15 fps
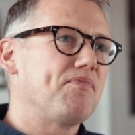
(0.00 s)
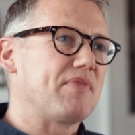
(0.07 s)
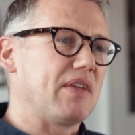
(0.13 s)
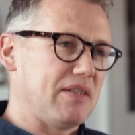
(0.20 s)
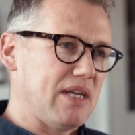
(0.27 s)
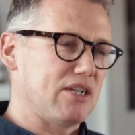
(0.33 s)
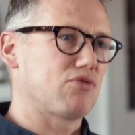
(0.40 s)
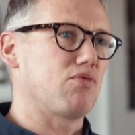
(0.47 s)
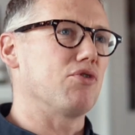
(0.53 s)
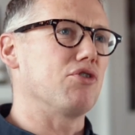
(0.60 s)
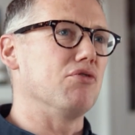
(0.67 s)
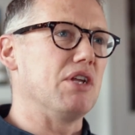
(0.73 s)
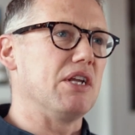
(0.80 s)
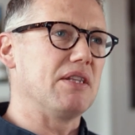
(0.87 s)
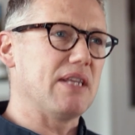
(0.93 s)
And that's what
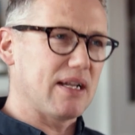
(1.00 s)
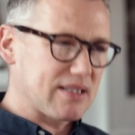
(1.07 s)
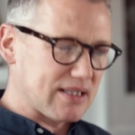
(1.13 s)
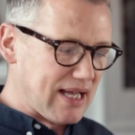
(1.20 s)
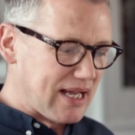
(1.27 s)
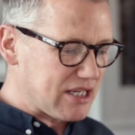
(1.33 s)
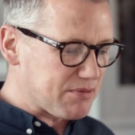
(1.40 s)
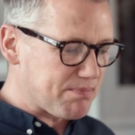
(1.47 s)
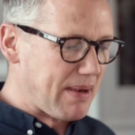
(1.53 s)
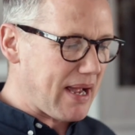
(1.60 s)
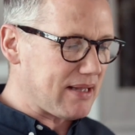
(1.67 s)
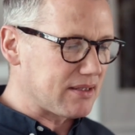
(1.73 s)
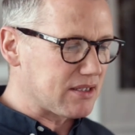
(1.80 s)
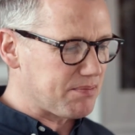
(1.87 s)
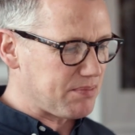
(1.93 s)
you need, that is
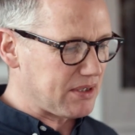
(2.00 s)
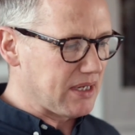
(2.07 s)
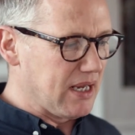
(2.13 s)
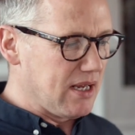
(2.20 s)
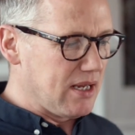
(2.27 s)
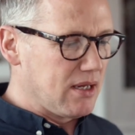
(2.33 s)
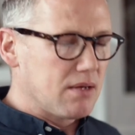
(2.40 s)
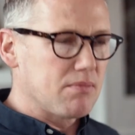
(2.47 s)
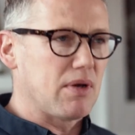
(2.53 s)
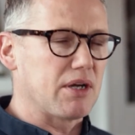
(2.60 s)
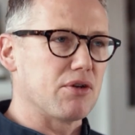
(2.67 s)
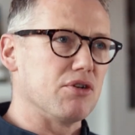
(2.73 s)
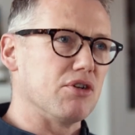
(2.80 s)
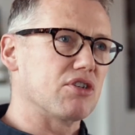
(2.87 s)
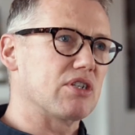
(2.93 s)
balance. But my
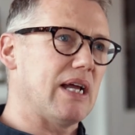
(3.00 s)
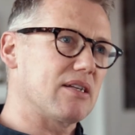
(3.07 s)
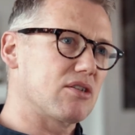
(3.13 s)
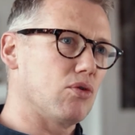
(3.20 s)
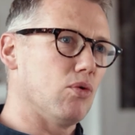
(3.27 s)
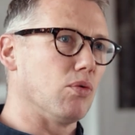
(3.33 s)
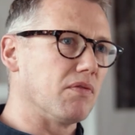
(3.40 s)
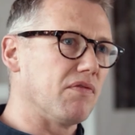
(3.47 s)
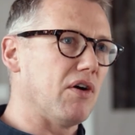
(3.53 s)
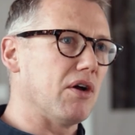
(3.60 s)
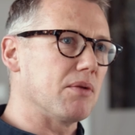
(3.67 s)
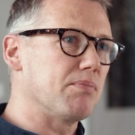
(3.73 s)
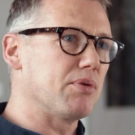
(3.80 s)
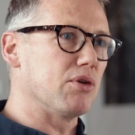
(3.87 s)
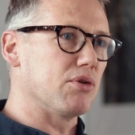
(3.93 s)
goodness, that's old
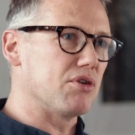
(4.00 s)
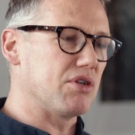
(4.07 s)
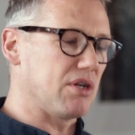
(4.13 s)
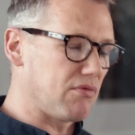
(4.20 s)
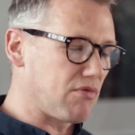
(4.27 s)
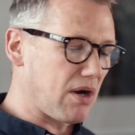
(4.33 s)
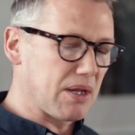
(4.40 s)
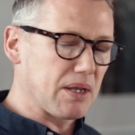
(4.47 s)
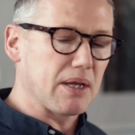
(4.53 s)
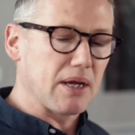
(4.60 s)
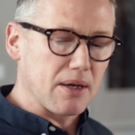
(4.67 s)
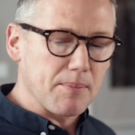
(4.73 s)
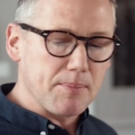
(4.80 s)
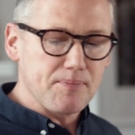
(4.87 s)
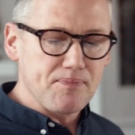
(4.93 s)
vine purity right
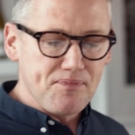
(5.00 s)
there.